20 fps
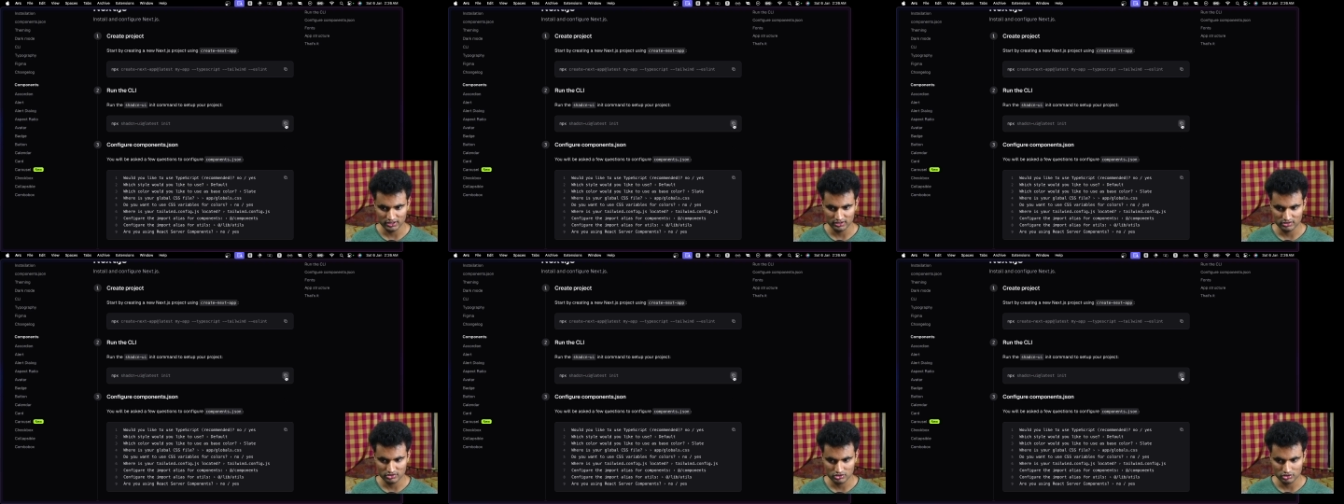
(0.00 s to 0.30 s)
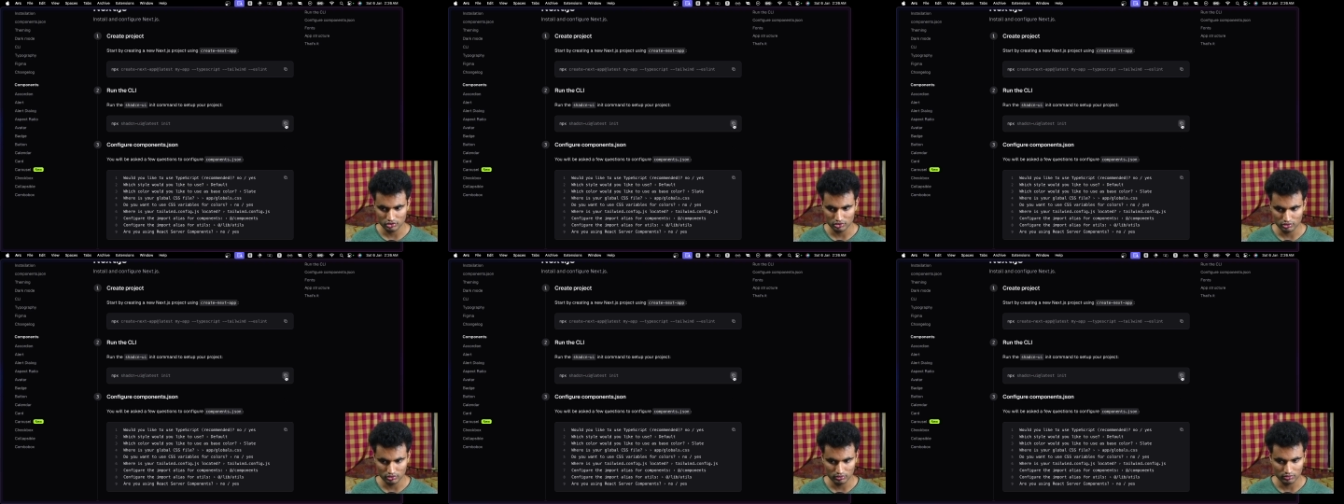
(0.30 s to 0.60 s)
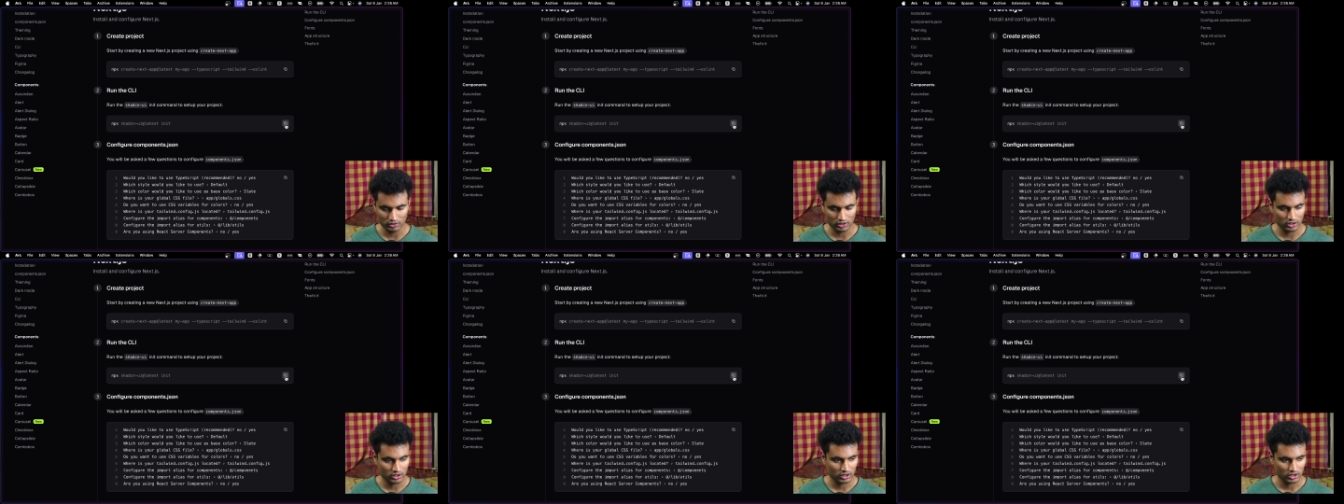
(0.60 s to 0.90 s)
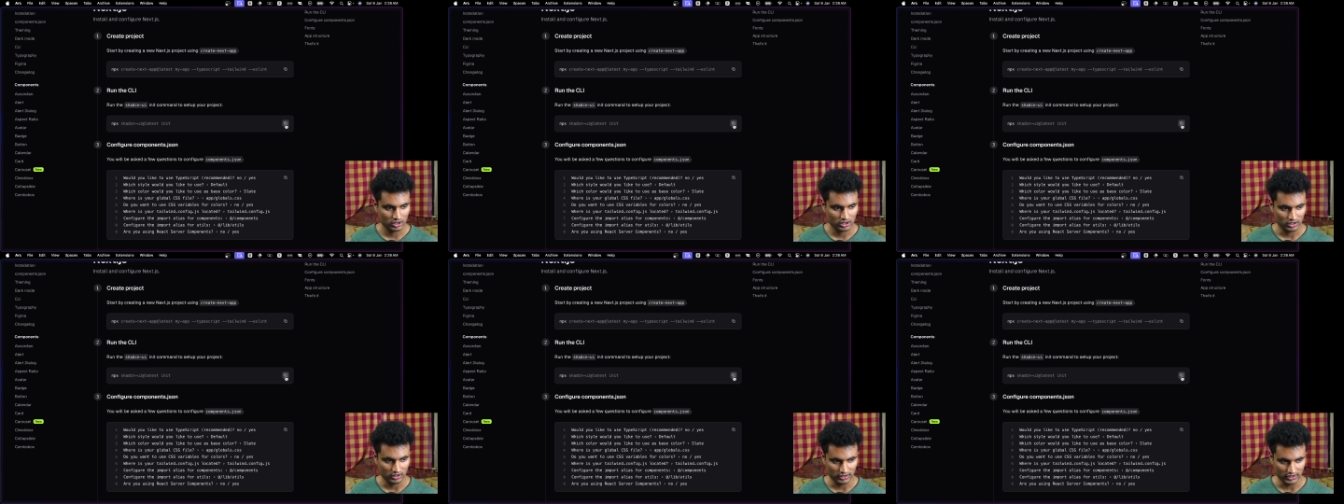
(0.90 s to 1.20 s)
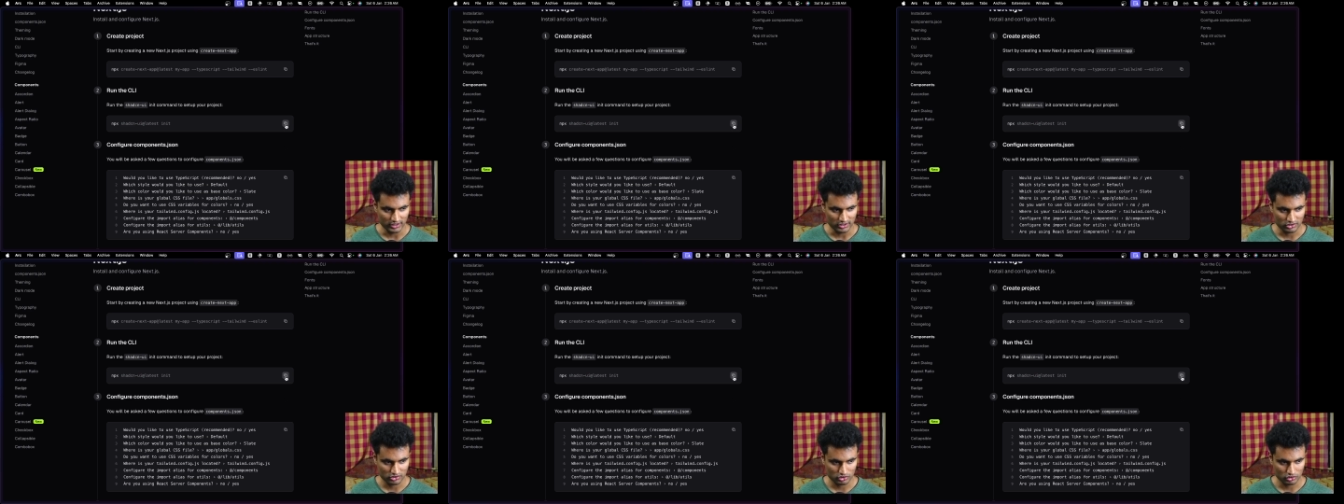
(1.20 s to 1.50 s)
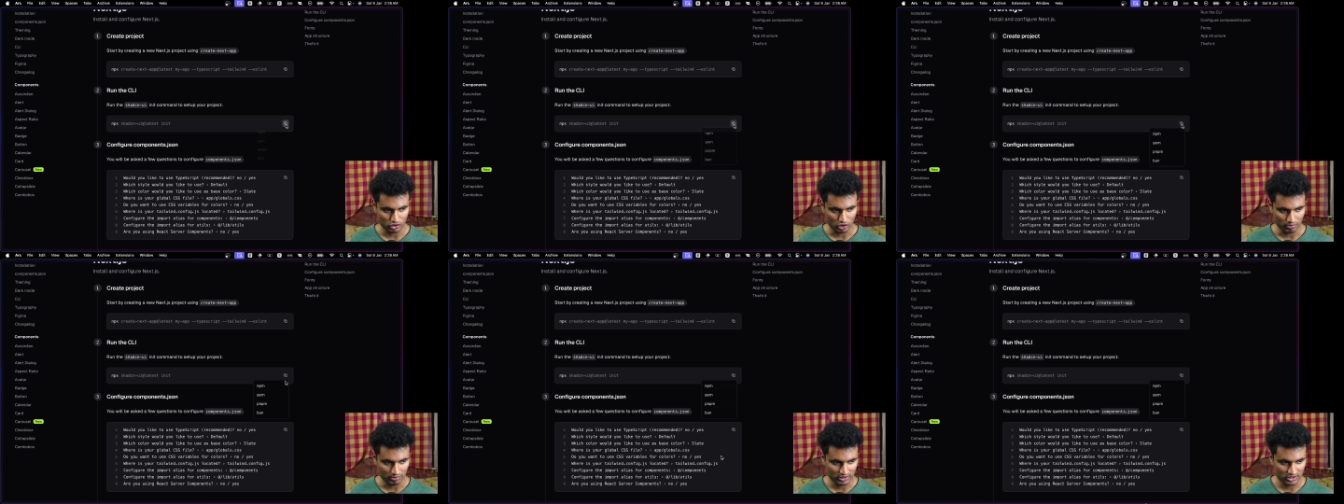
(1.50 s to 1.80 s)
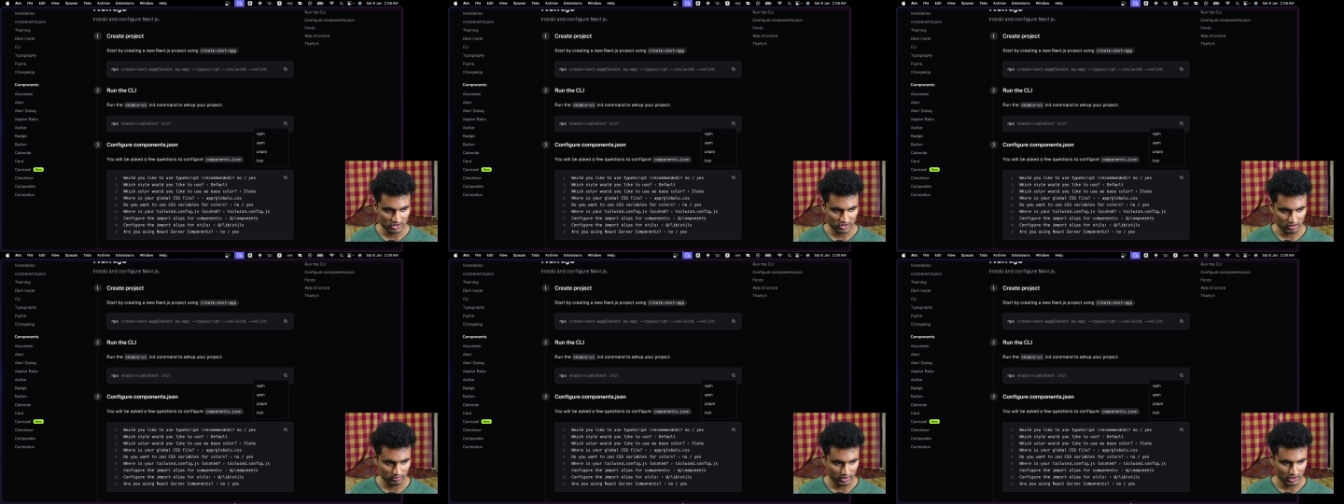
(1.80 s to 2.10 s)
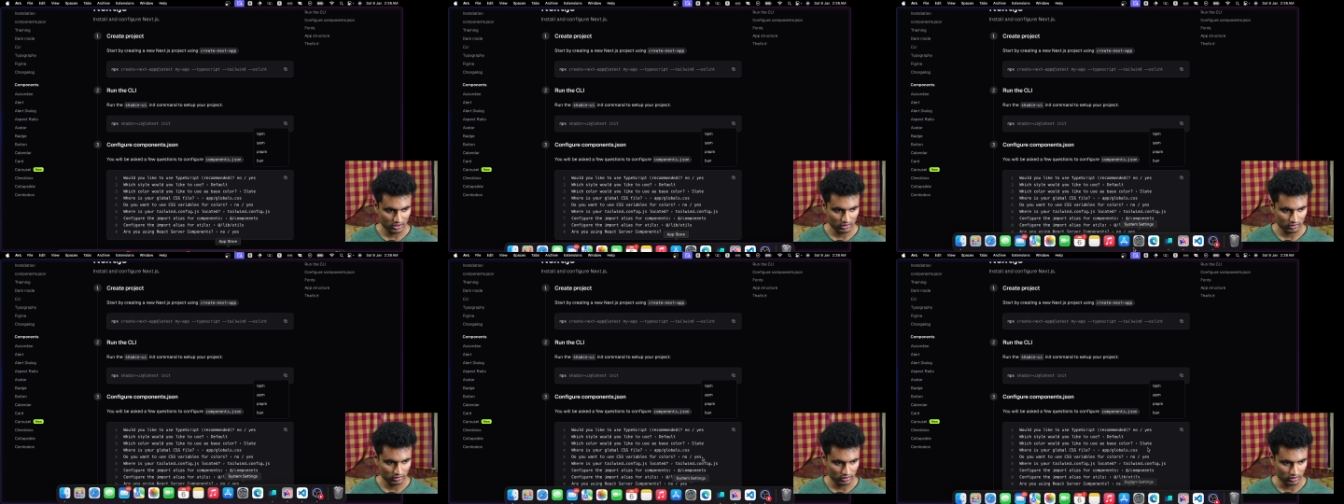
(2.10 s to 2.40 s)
So let's copy this command.